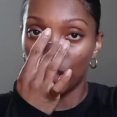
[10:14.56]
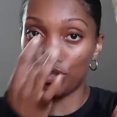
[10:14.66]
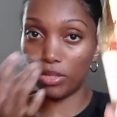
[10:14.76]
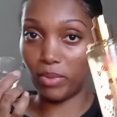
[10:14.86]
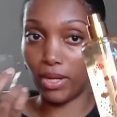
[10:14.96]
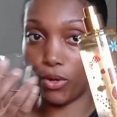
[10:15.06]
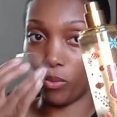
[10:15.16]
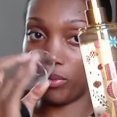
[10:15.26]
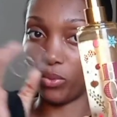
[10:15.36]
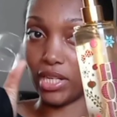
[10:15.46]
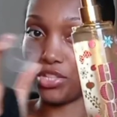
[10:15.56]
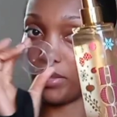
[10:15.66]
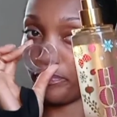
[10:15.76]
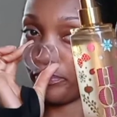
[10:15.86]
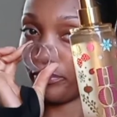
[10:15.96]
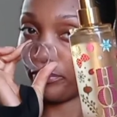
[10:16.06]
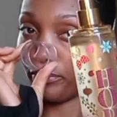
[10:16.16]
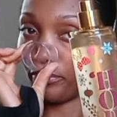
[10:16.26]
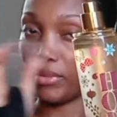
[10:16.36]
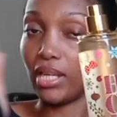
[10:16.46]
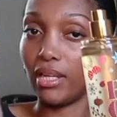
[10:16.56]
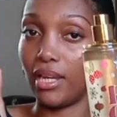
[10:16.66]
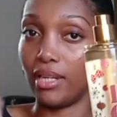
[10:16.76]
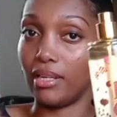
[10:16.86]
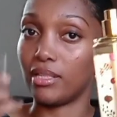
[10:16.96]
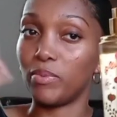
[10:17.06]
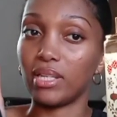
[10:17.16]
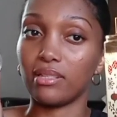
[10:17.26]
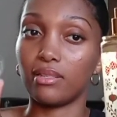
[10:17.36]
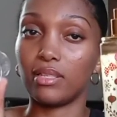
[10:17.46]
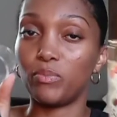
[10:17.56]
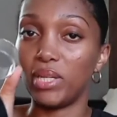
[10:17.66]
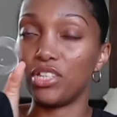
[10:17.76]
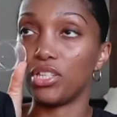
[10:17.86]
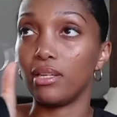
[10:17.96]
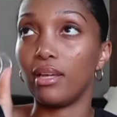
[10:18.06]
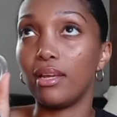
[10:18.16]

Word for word: should be hope, which it is because this is peachy.